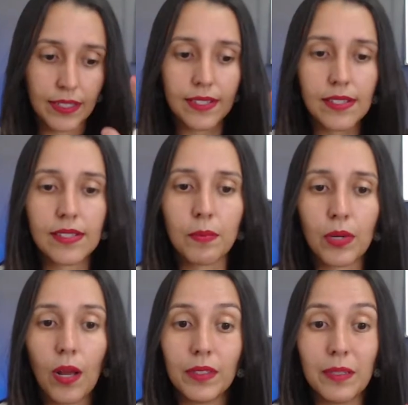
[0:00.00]
This is a
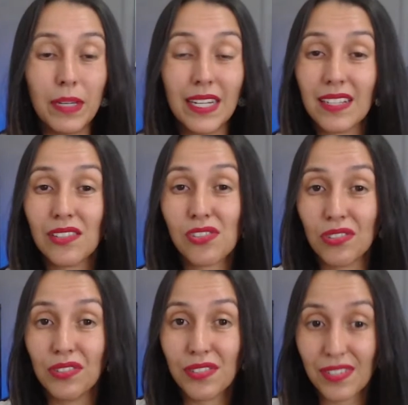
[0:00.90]
problem that many English
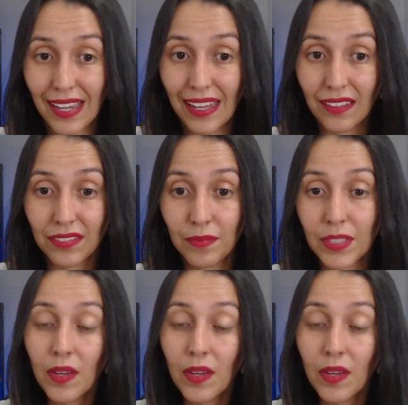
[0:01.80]
learners have.